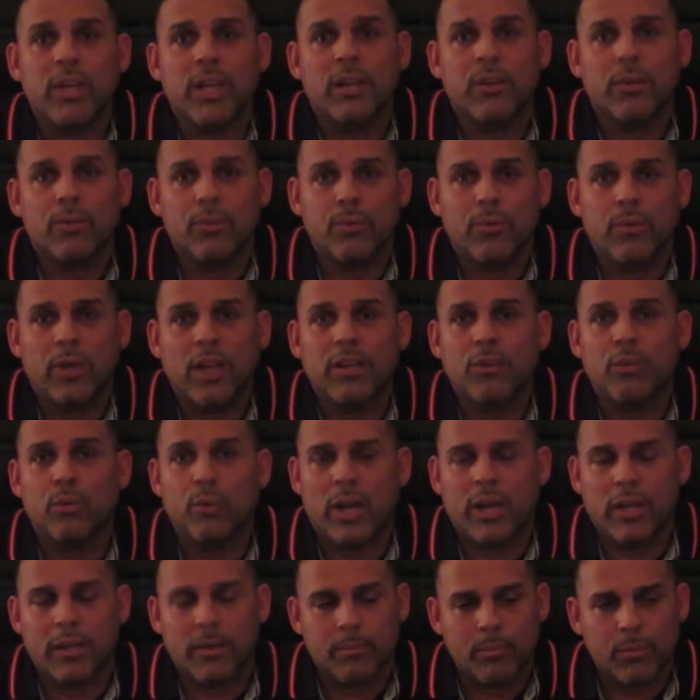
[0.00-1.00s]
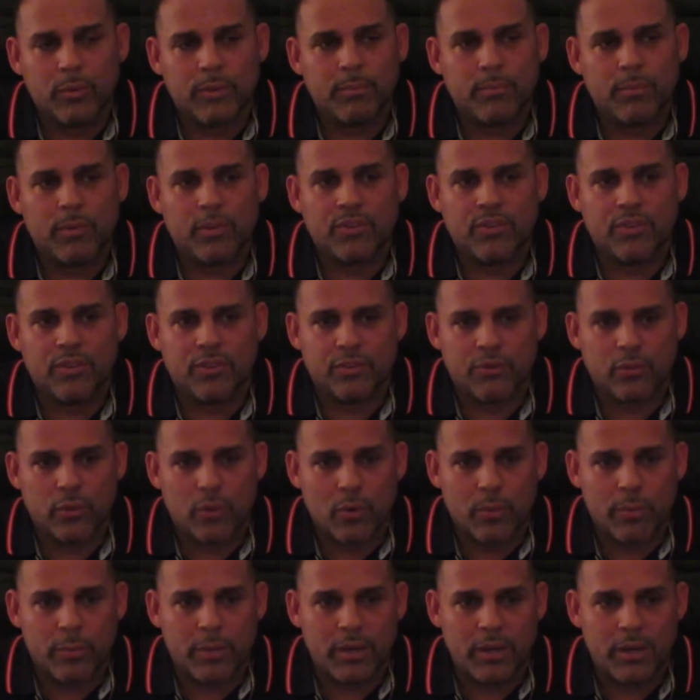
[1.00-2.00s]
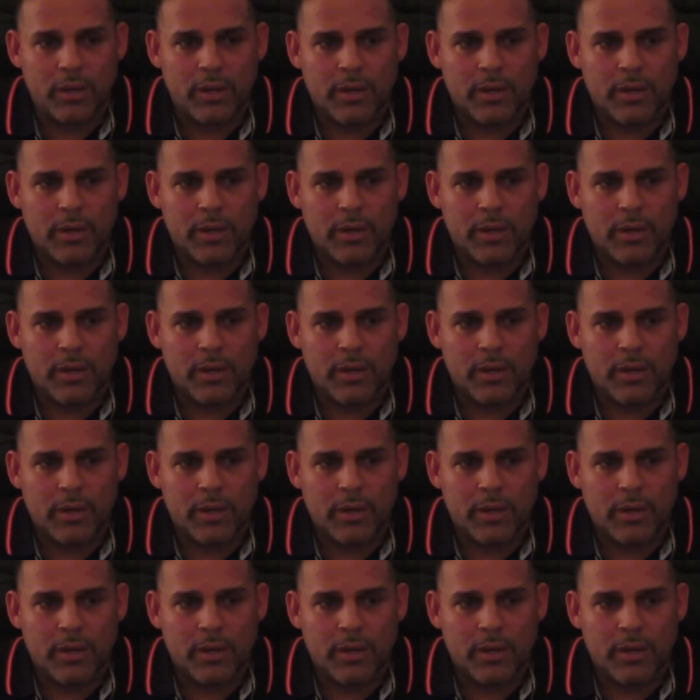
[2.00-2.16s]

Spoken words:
that do, like Dwight must have saw me.